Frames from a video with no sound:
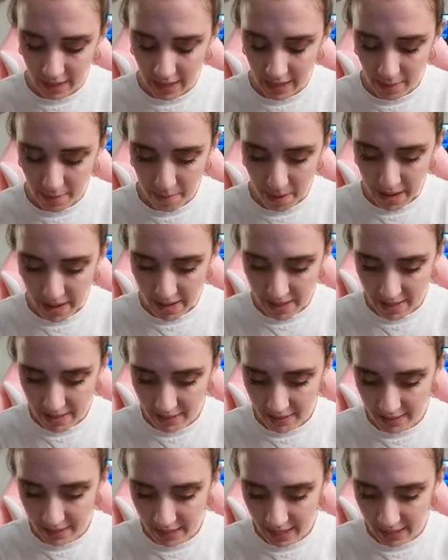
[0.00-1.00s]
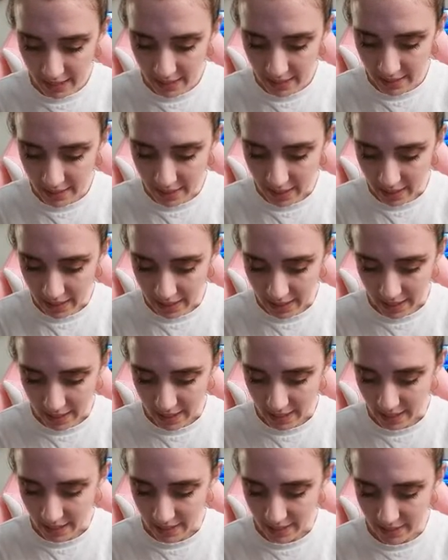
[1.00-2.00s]
and make the second
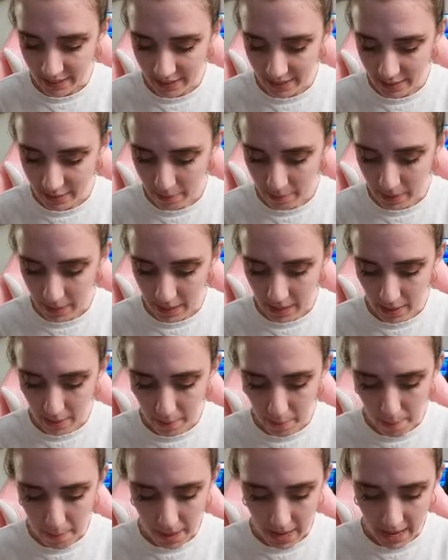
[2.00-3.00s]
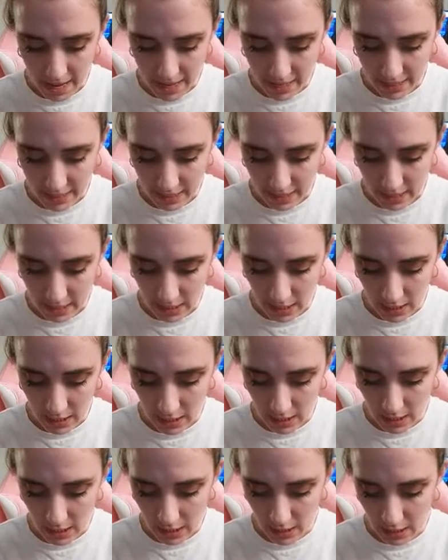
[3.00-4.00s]
eye, and it's gonna be
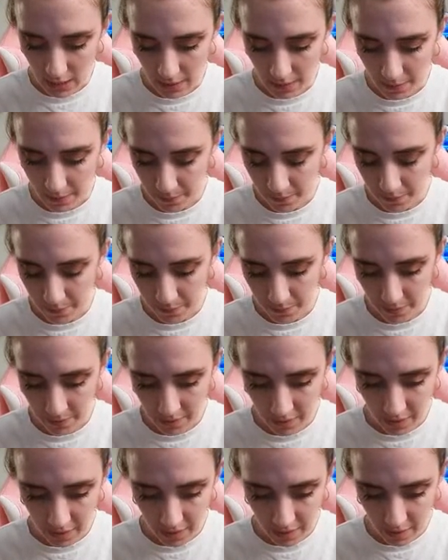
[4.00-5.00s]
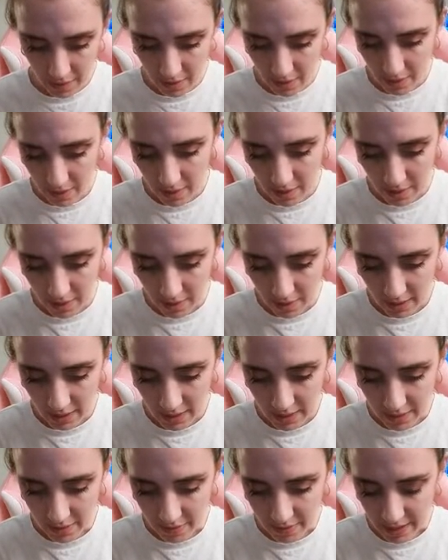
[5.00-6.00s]
amazing. I think I
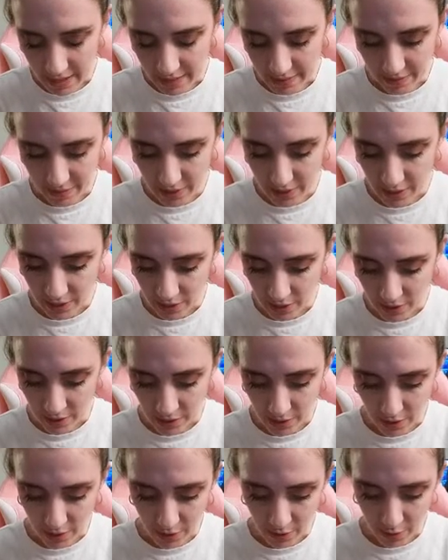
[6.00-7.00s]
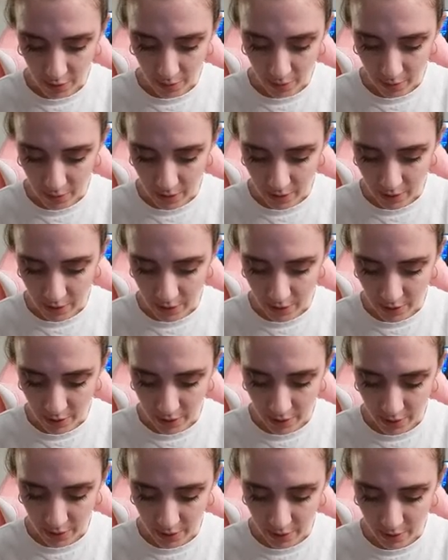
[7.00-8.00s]
did 5 stitches in total. 1,
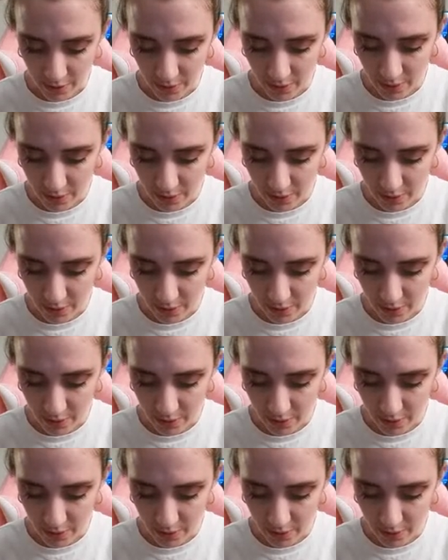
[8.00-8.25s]
2.